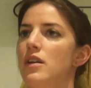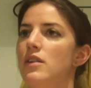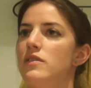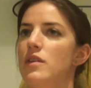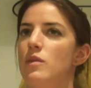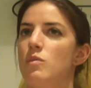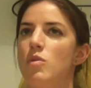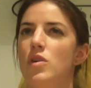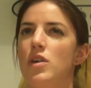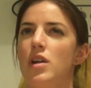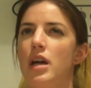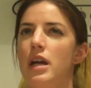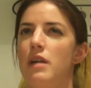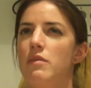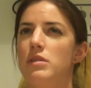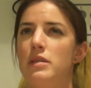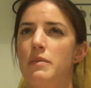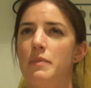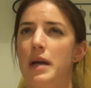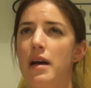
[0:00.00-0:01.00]
So one eye
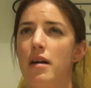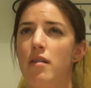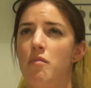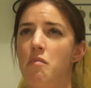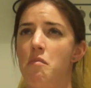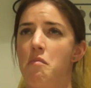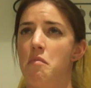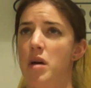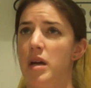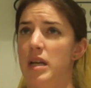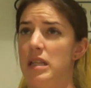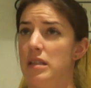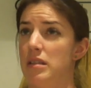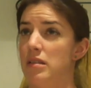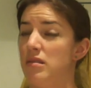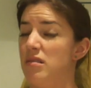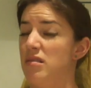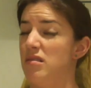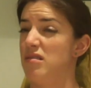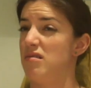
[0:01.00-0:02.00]
was about
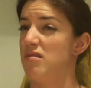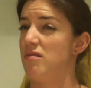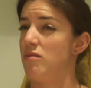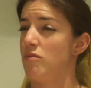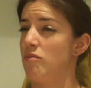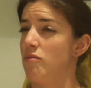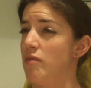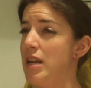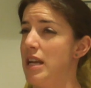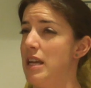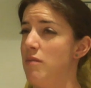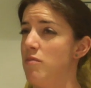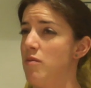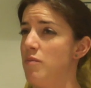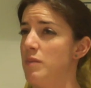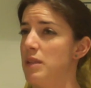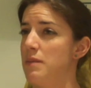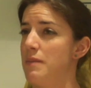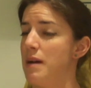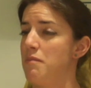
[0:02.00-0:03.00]
-3,
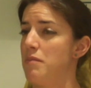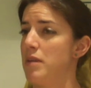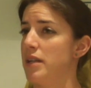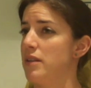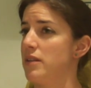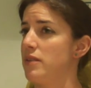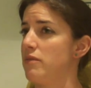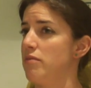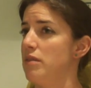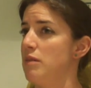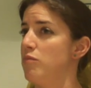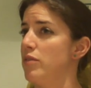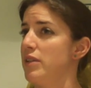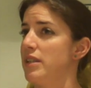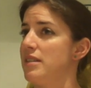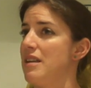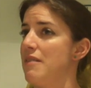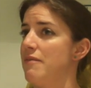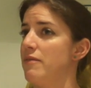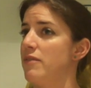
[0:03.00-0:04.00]
one was about
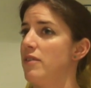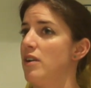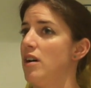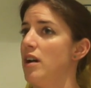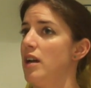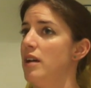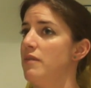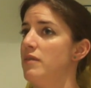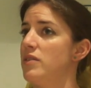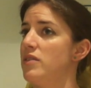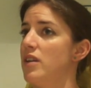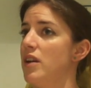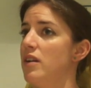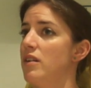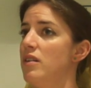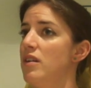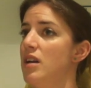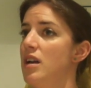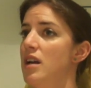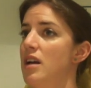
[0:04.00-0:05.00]
-3.75.
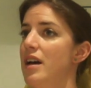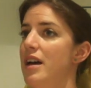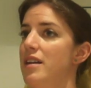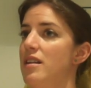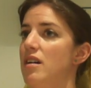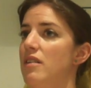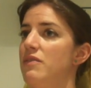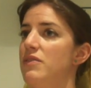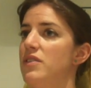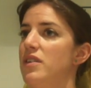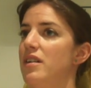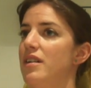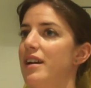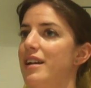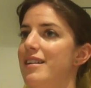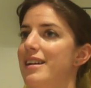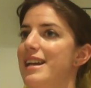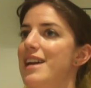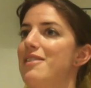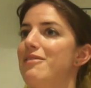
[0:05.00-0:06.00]
So enough that I
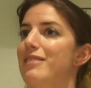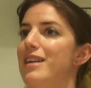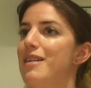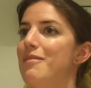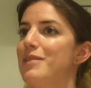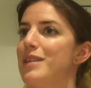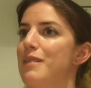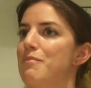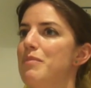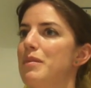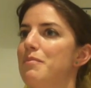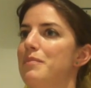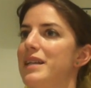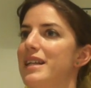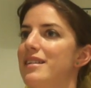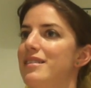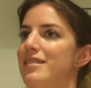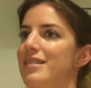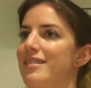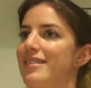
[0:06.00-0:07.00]
could get around without bumping
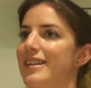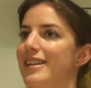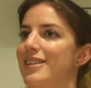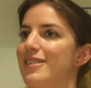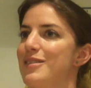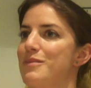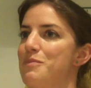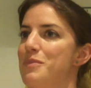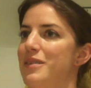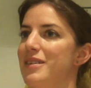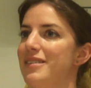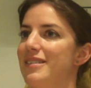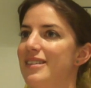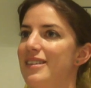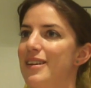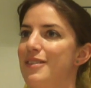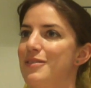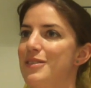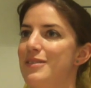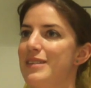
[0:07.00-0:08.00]
into things, but
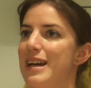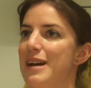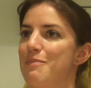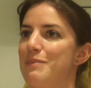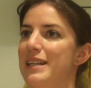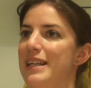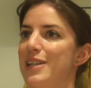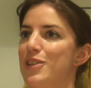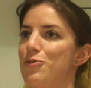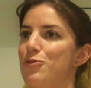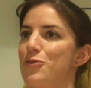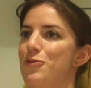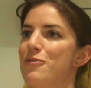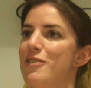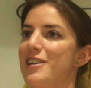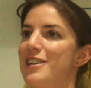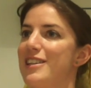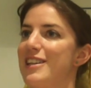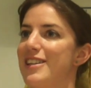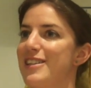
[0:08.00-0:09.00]
I would happily ignore a
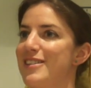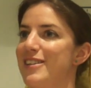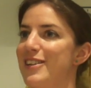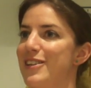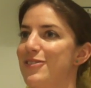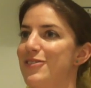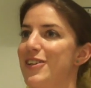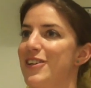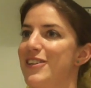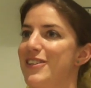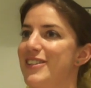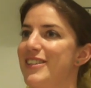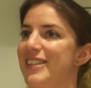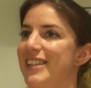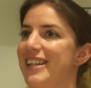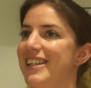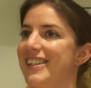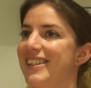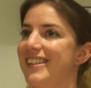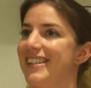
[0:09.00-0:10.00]
friend on the other side of the road,
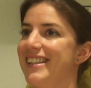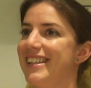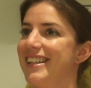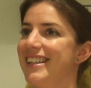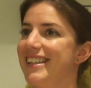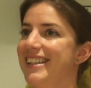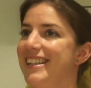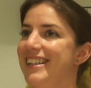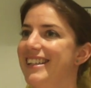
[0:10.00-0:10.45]
that kind of thing.